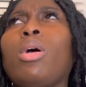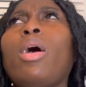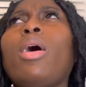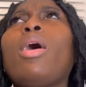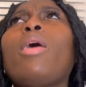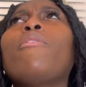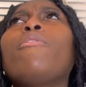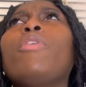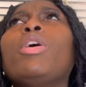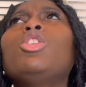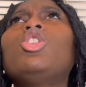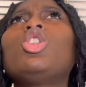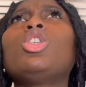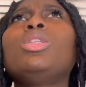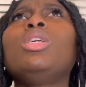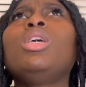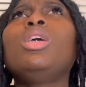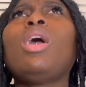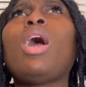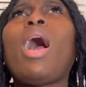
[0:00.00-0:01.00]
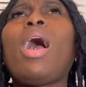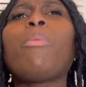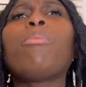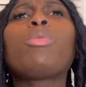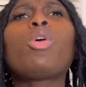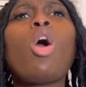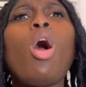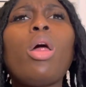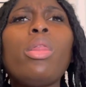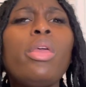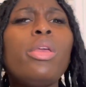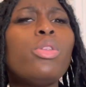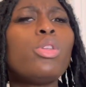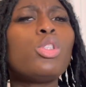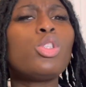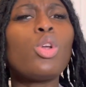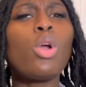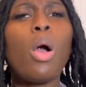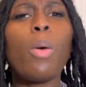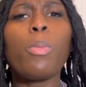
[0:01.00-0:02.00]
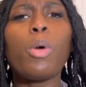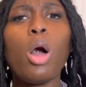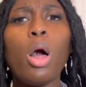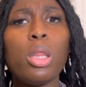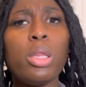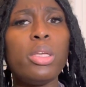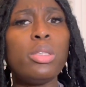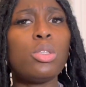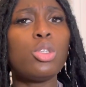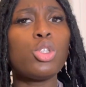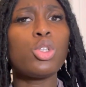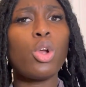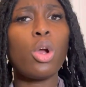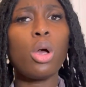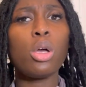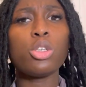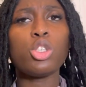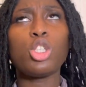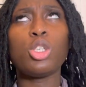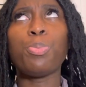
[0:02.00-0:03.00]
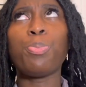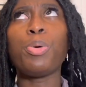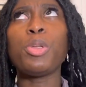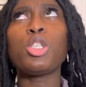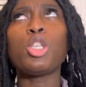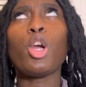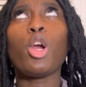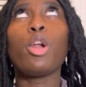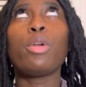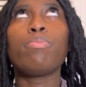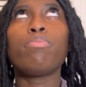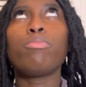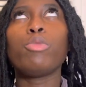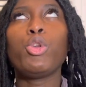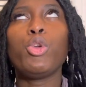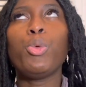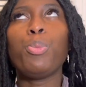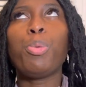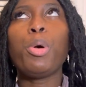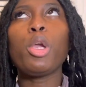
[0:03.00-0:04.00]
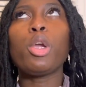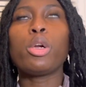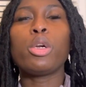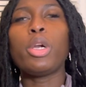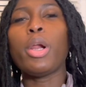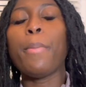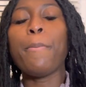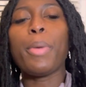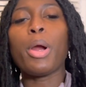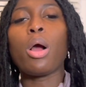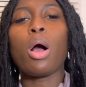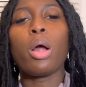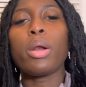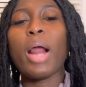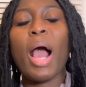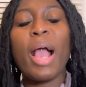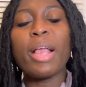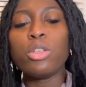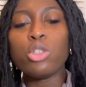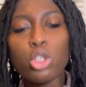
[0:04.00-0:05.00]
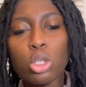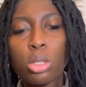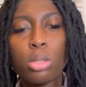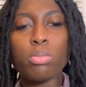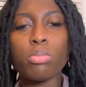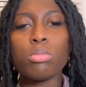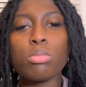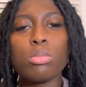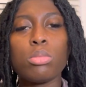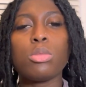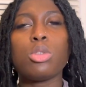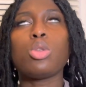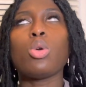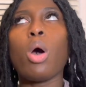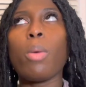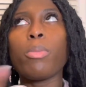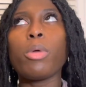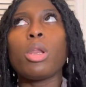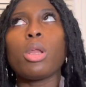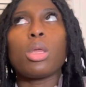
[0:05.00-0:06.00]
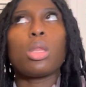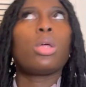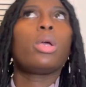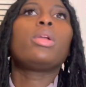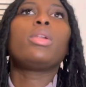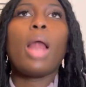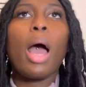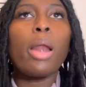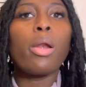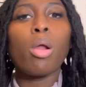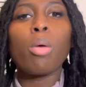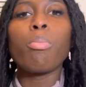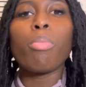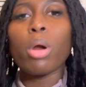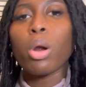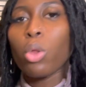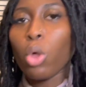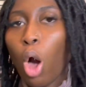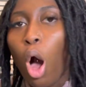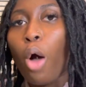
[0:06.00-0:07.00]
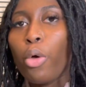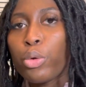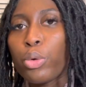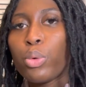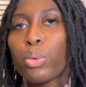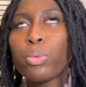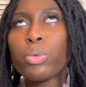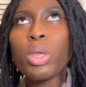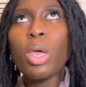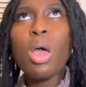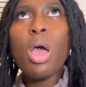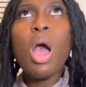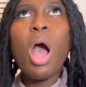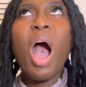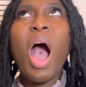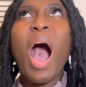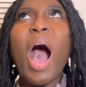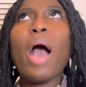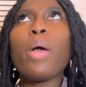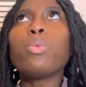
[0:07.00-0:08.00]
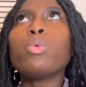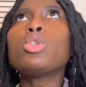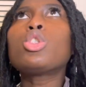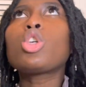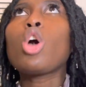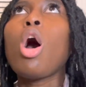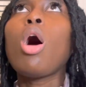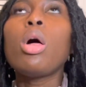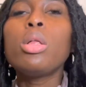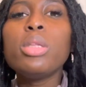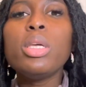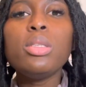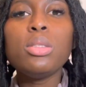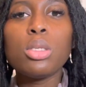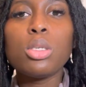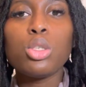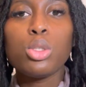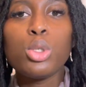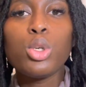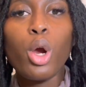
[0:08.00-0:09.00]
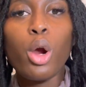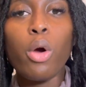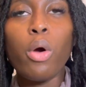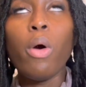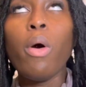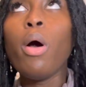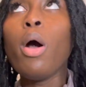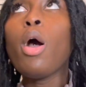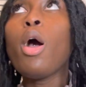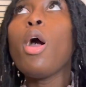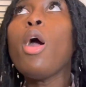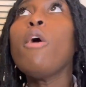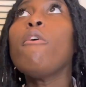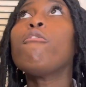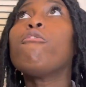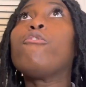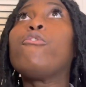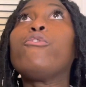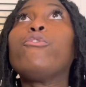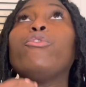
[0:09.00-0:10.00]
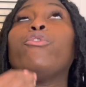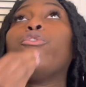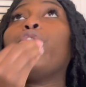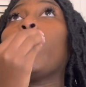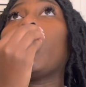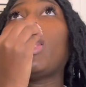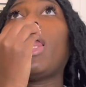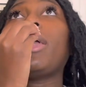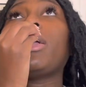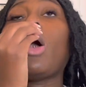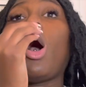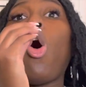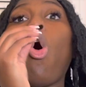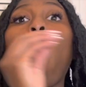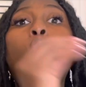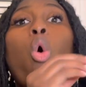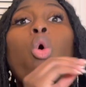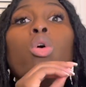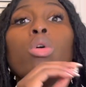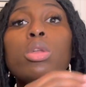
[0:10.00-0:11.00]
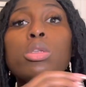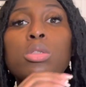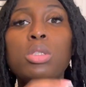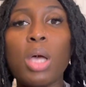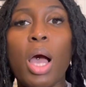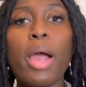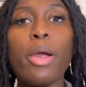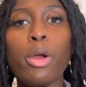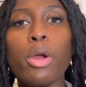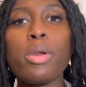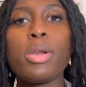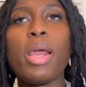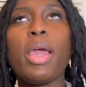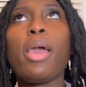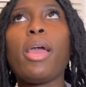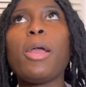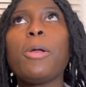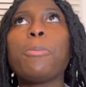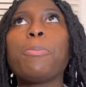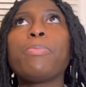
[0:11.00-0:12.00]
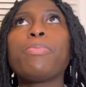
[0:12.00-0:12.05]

Eventually, I'm calling this girl. You put your number on IG. So I'm gonna create that number and call you. I was calling this girl for like a whole entire day.